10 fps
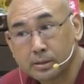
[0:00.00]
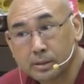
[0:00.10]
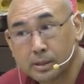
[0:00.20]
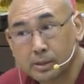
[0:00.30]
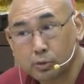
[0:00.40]

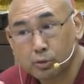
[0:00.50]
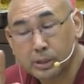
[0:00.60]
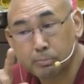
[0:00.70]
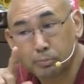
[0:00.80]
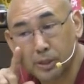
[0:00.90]
Right? You
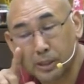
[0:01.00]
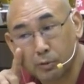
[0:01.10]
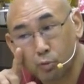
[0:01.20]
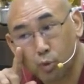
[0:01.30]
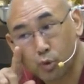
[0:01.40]
keep thinking
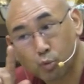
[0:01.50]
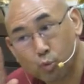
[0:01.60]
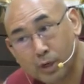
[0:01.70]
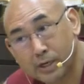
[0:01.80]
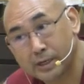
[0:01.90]
on
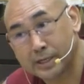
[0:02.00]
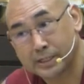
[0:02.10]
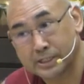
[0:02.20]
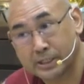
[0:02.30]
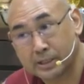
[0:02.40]
one
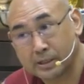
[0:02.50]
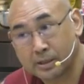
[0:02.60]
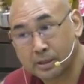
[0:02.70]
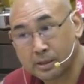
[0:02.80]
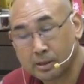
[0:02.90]
direction.
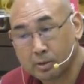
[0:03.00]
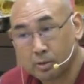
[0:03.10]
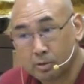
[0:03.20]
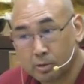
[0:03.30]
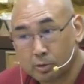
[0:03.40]

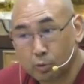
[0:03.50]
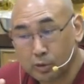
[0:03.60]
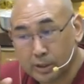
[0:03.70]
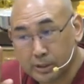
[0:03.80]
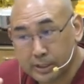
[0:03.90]
The
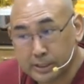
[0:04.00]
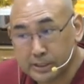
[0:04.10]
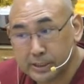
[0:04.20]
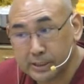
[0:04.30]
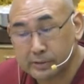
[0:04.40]
other
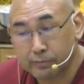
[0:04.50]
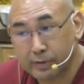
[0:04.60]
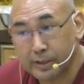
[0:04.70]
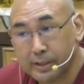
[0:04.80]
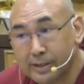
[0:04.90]
direction is a
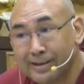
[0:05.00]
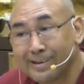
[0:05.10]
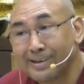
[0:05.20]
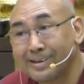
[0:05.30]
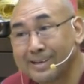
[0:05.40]
very
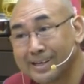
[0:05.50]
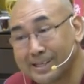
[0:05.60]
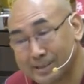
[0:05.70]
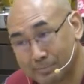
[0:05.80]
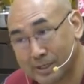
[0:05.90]

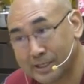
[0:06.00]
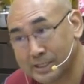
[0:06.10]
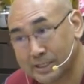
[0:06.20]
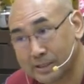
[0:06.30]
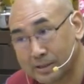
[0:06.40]
negative
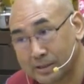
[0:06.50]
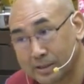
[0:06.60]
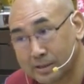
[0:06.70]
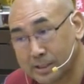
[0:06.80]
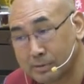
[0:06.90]
direction.
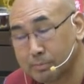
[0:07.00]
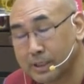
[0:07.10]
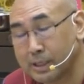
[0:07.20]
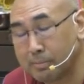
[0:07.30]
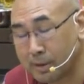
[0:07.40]
That
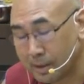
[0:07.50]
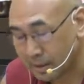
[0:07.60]
become